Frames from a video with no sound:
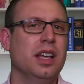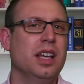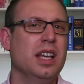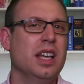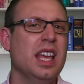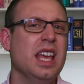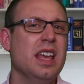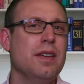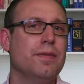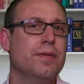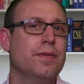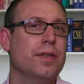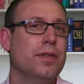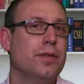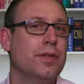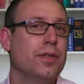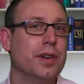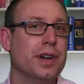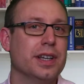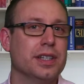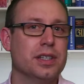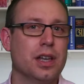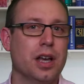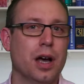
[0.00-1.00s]
If, for
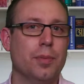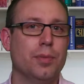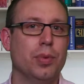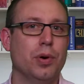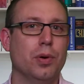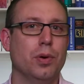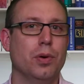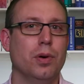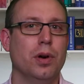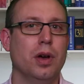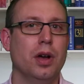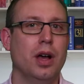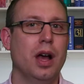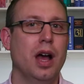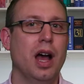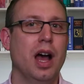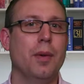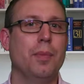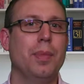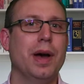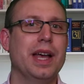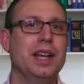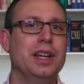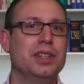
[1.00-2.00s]
example, a
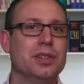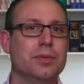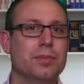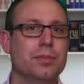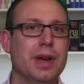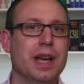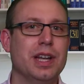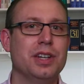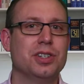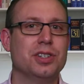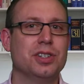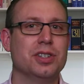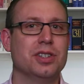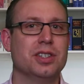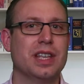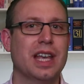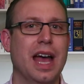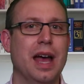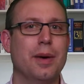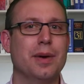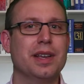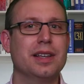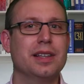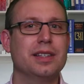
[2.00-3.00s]
patient mentions
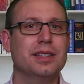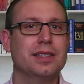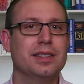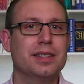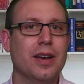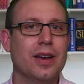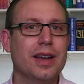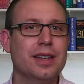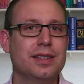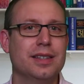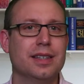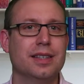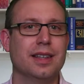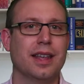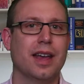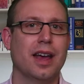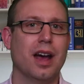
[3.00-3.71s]
how excited they